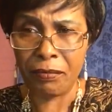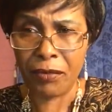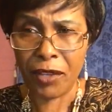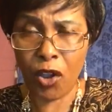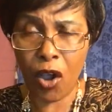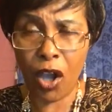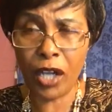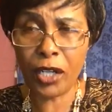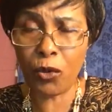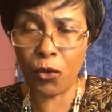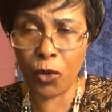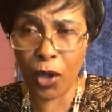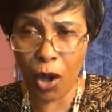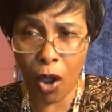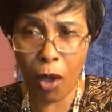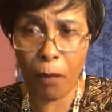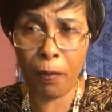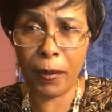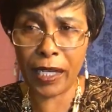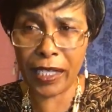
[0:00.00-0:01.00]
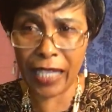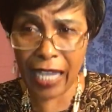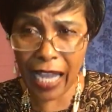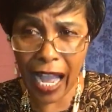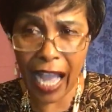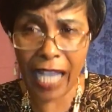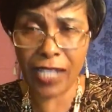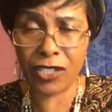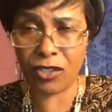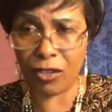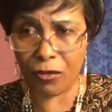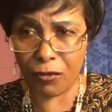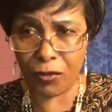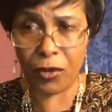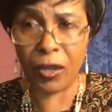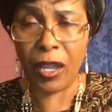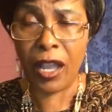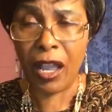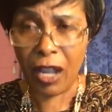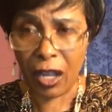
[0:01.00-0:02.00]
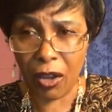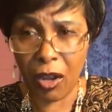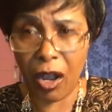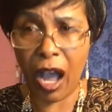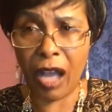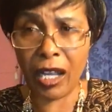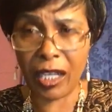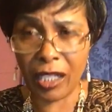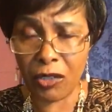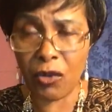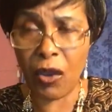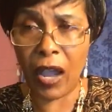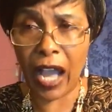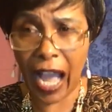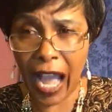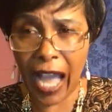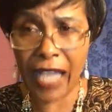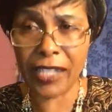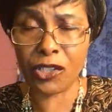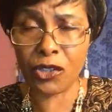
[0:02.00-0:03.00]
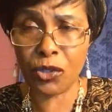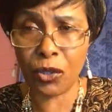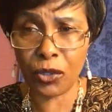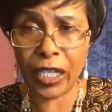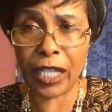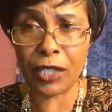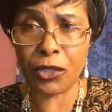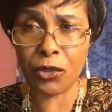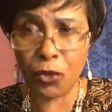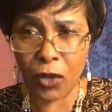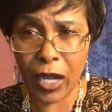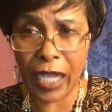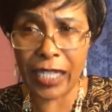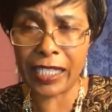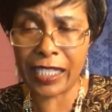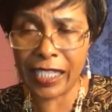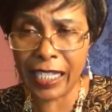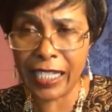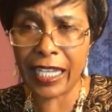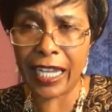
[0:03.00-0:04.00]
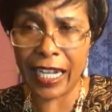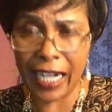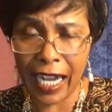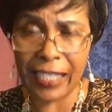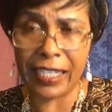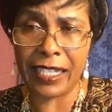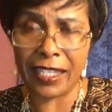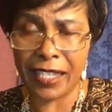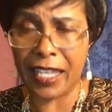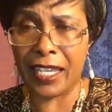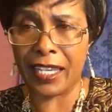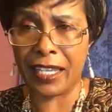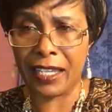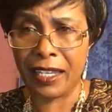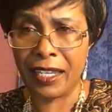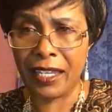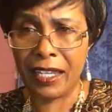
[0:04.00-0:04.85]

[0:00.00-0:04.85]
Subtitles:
God will open the eyes of your eyes so that you can see the right thing.